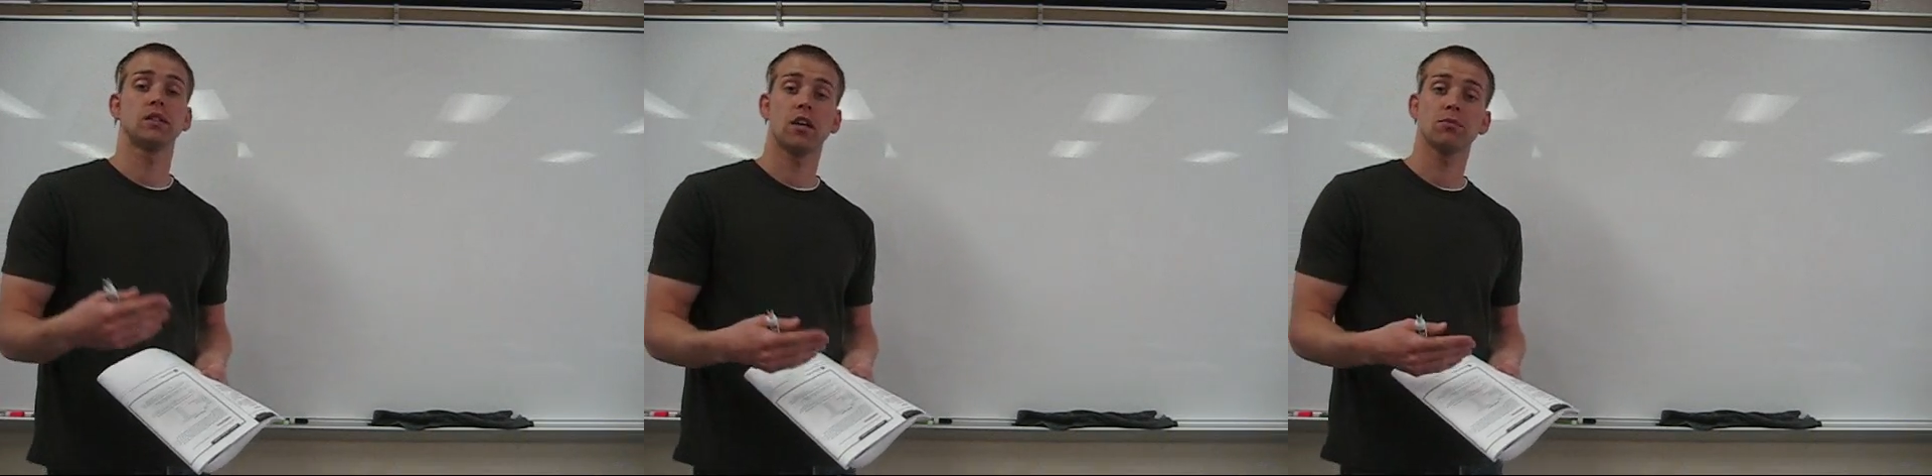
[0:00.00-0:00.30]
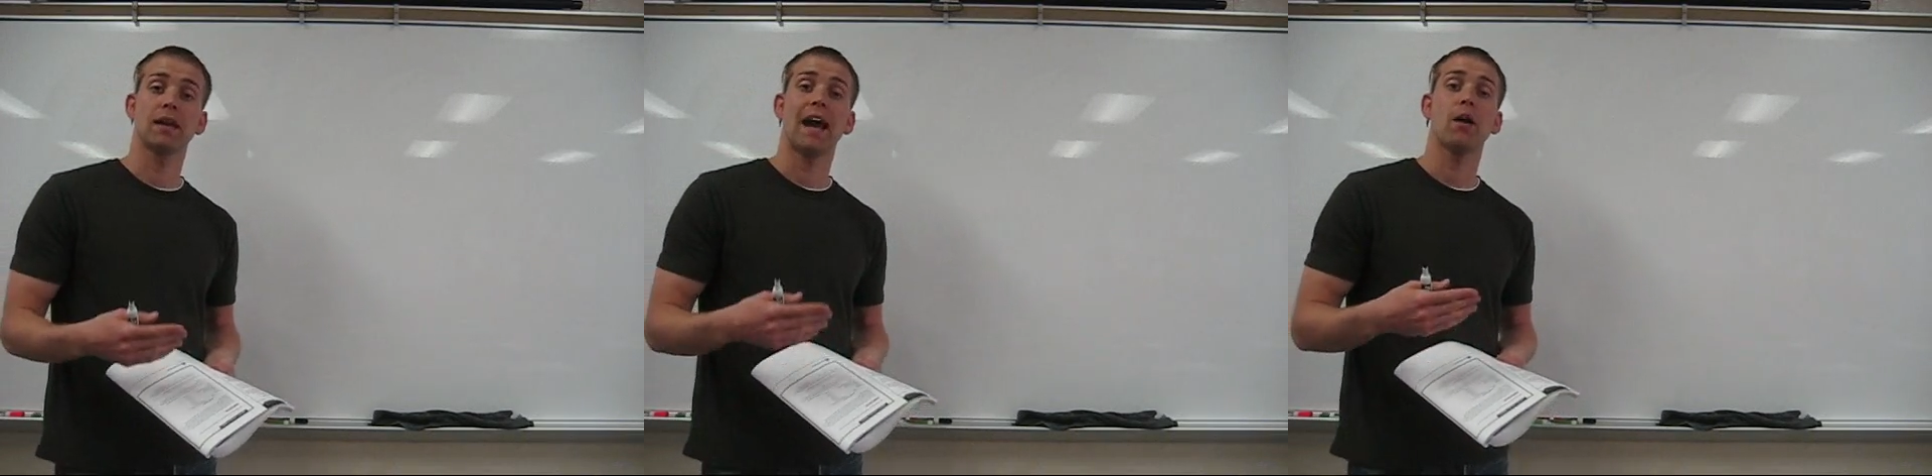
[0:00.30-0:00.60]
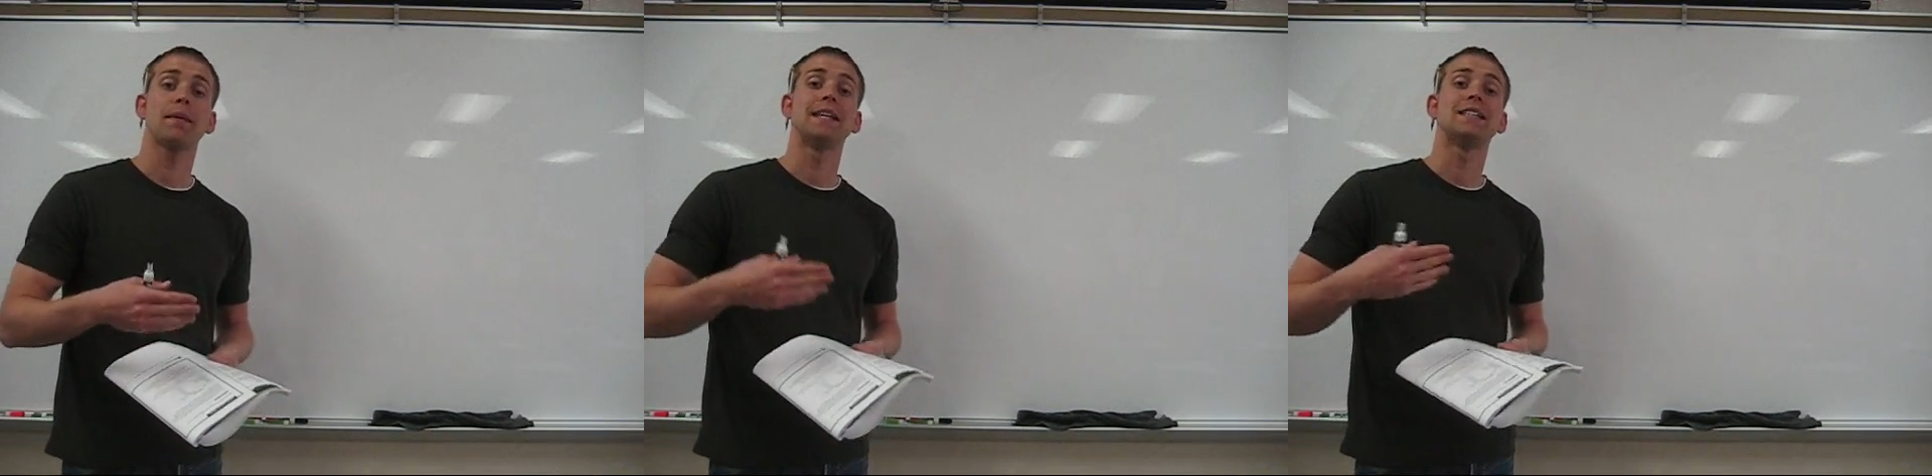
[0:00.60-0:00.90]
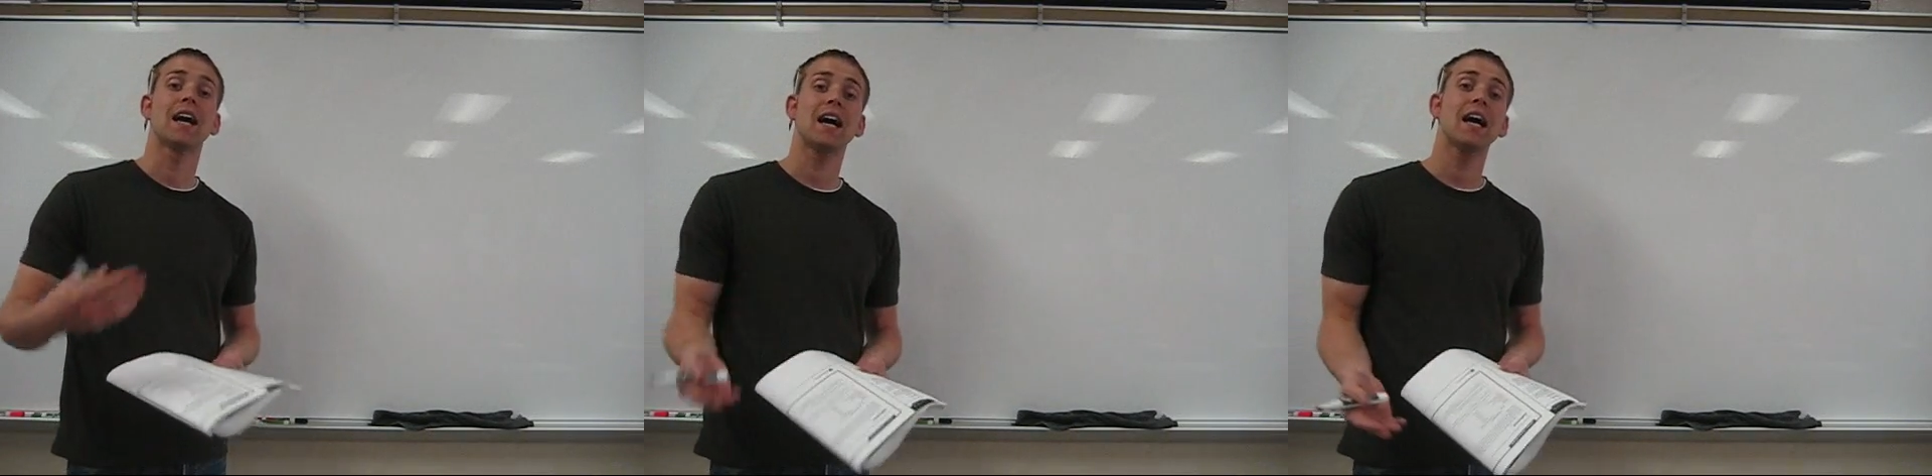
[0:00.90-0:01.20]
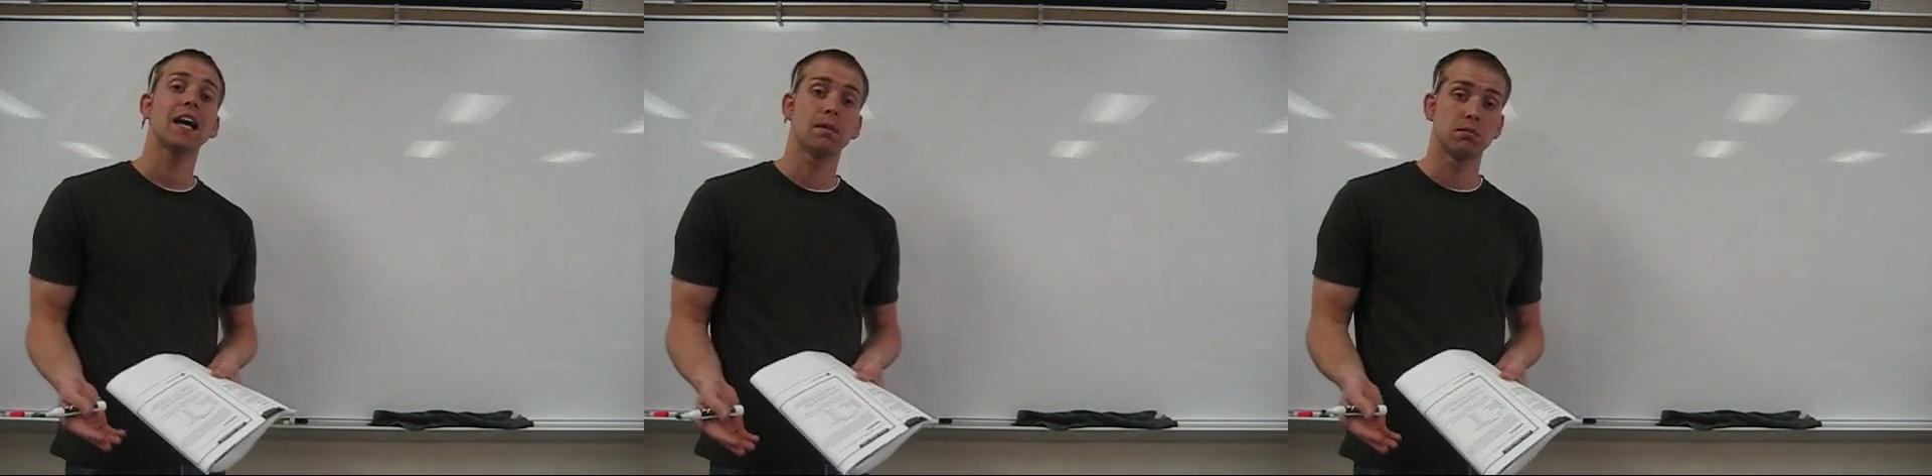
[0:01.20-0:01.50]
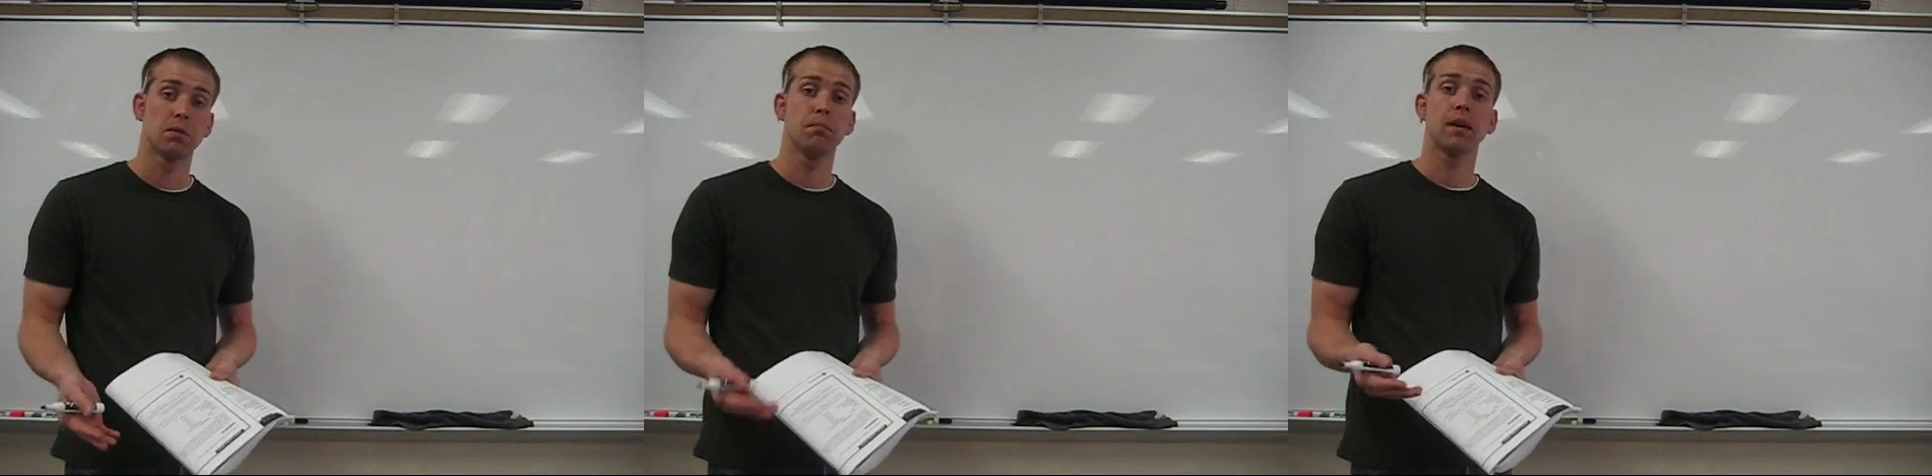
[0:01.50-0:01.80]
which tells me how many times